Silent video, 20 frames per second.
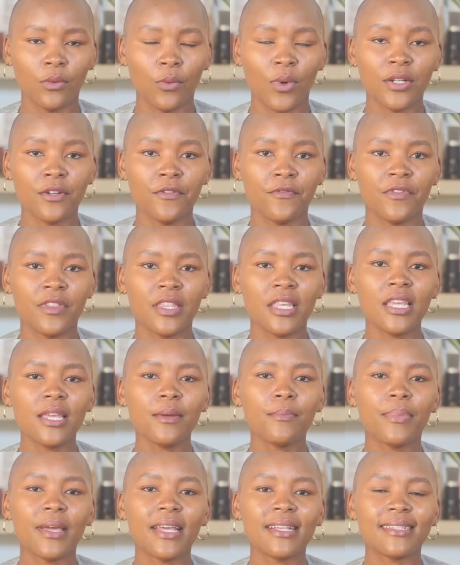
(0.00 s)
one of the
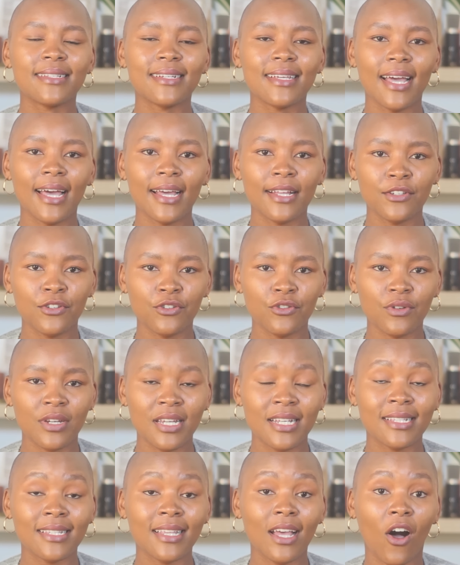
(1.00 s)
best
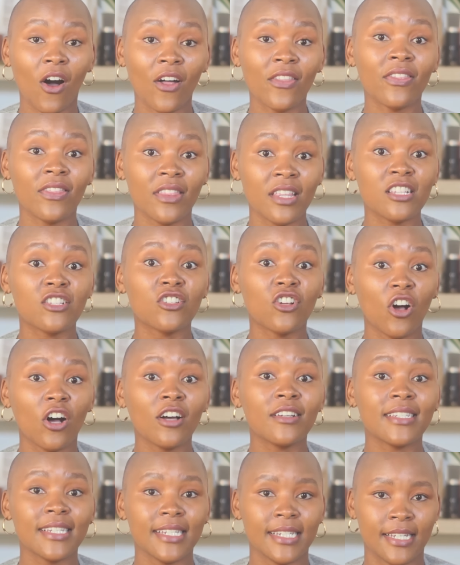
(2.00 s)
countries on this
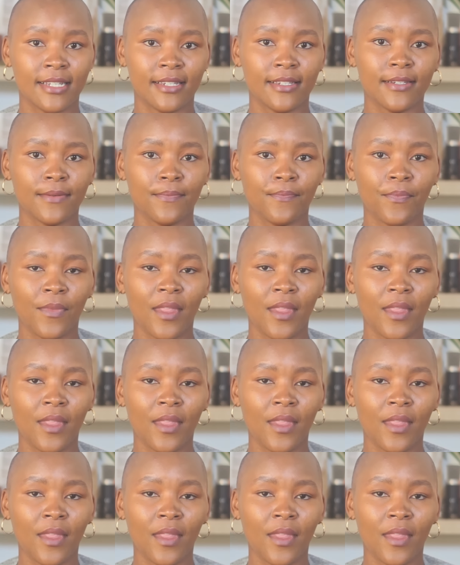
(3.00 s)
continent.